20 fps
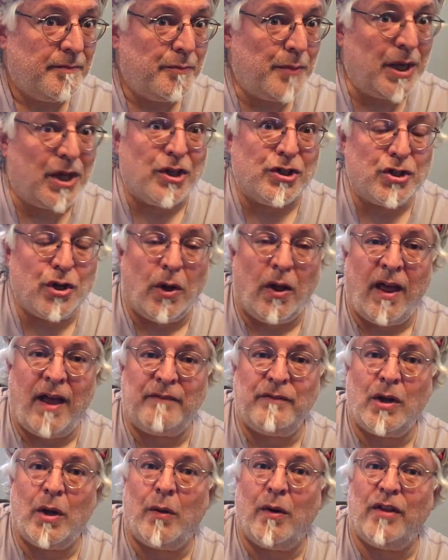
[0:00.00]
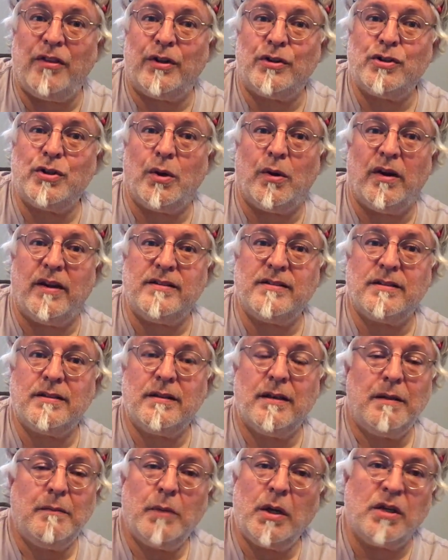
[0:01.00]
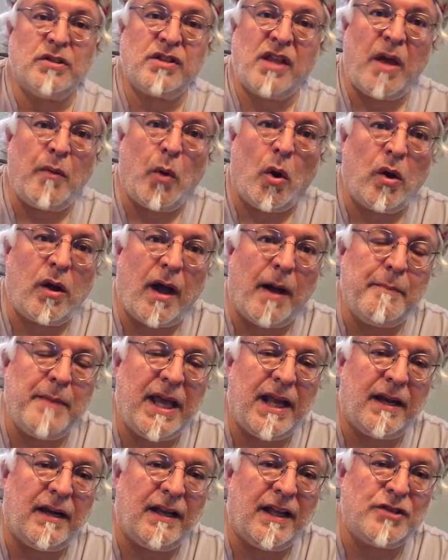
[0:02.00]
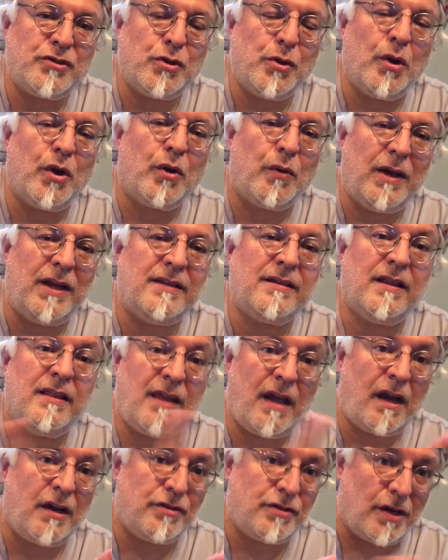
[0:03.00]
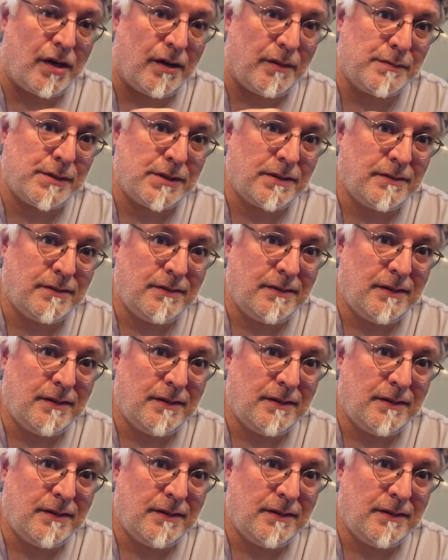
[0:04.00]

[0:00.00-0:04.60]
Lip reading: because you'll have no other choice because they won't come in unless you agree to their terms.